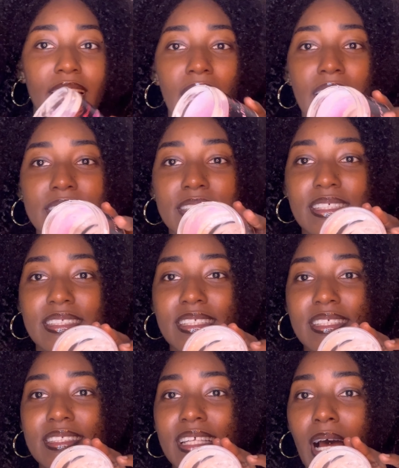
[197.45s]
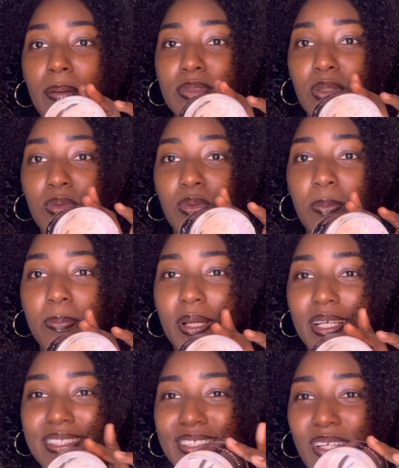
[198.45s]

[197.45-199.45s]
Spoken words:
Guys, this is the absolute best.